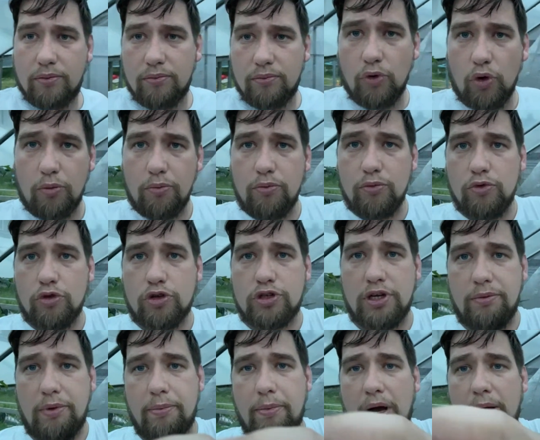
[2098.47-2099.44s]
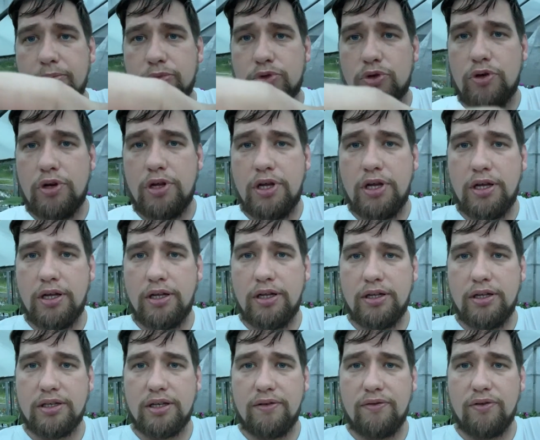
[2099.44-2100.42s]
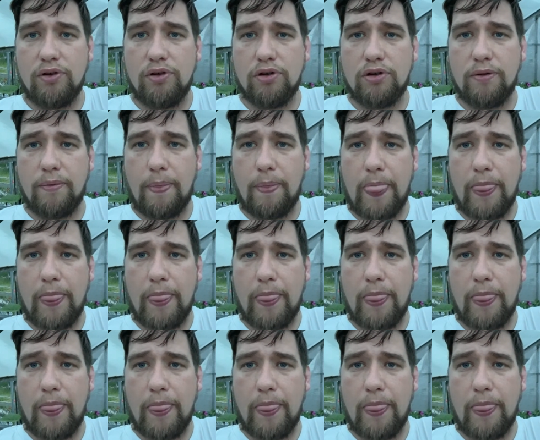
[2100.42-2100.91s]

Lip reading: Oh, looks like my mum's on. Let's have a look.